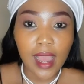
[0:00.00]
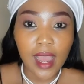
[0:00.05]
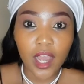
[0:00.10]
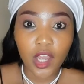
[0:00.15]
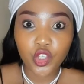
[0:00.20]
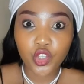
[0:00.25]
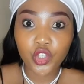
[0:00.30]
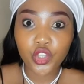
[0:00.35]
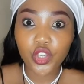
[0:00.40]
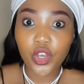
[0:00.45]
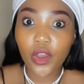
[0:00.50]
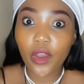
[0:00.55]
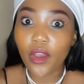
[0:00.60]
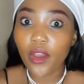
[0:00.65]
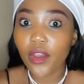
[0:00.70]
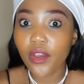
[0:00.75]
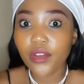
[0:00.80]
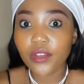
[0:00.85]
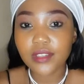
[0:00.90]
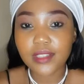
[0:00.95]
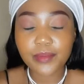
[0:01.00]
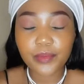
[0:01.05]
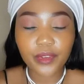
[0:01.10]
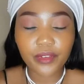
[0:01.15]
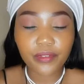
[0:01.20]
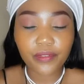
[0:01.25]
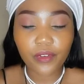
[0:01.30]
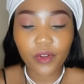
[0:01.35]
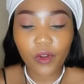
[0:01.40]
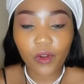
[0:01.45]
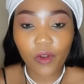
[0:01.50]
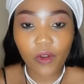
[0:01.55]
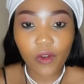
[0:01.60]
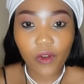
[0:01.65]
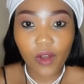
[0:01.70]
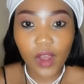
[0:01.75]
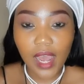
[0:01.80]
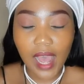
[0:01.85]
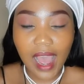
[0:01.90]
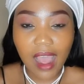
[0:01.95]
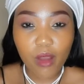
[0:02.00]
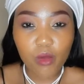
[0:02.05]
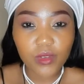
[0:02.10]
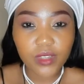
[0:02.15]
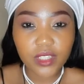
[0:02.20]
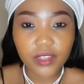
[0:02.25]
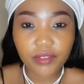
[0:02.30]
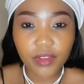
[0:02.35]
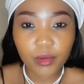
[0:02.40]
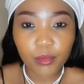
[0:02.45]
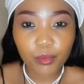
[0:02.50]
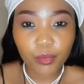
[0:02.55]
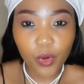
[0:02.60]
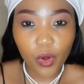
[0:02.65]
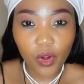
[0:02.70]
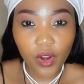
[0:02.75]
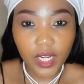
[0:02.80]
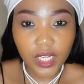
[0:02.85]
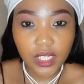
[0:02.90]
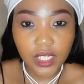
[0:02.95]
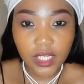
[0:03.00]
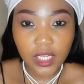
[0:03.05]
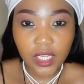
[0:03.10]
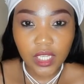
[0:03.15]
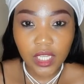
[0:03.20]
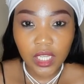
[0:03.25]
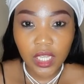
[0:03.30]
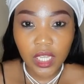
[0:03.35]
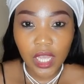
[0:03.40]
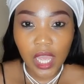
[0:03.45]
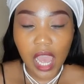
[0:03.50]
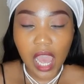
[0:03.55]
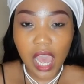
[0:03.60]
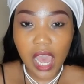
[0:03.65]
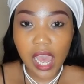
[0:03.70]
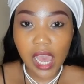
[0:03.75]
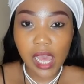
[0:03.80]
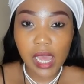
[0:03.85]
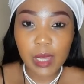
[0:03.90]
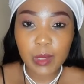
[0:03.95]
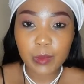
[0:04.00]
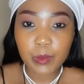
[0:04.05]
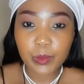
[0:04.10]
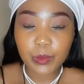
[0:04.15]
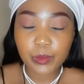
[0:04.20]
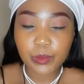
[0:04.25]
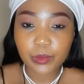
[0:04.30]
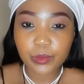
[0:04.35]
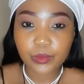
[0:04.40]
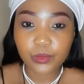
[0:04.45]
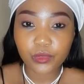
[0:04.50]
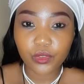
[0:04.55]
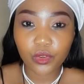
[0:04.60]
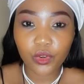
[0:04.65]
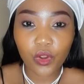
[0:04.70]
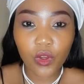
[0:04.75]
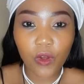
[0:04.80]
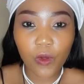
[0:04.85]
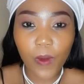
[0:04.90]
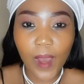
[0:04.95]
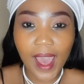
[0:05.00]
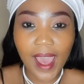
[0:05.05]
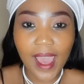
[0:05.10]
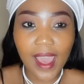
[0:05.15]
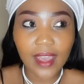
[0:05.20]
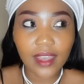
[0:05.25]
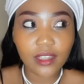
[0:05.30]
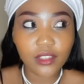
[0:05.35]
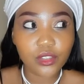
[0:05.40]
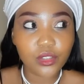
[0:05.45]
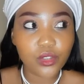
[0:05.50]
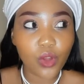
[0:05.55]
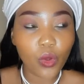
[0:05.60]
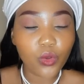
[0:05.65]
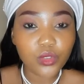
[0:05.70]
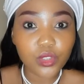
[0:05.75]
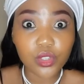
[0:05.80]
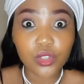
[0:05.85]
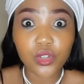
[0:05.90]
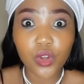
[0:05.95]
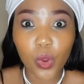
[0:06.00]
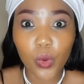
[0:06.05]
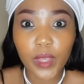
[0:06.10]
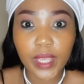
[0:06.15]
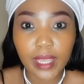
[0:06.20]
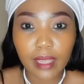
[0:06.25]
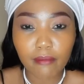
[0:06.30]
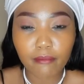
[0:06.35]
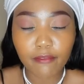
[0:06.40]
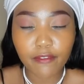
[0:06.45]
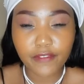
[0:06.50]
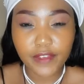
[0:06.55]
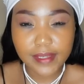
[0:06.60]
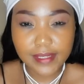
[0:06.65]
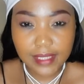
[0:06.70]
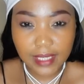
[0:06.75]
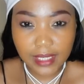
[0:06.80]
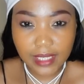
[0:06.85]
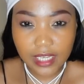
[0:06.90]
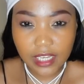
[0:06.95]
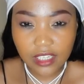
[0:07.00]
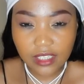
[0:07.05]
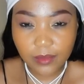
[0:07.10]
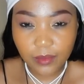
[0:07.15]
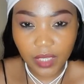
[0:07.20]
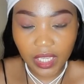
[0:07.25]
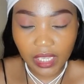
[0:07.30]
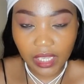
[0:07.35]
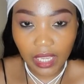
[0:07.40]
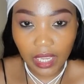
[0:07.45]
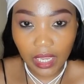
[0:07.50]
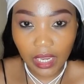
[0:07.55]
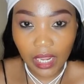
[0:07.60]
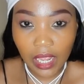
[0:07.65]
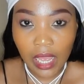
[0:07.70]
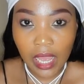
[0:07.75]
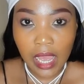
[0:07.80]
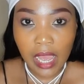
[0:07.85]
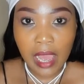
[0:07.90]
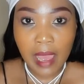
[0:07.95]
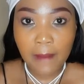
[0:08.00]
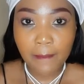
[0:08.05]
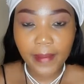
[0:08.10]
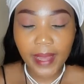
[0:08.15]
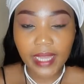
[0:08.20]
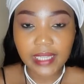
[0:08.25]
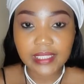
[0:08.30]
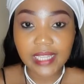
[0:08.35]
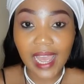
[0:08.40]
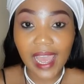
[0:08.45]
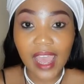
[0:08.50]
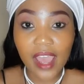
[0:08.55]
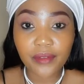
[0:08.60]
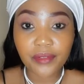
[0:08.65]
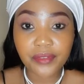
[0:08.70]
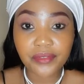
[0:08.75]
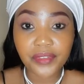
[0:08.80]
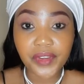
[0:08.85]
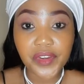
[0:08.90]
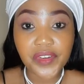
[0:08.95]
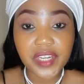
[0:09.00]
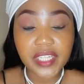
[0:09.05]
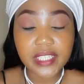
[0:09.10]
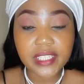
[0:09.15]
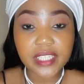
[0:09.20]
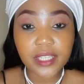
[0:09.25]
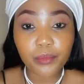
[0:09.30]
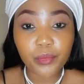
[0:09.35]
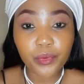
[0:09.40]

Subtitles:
years before I was even born. You know, I don't know him physically speaking, but I have a very deep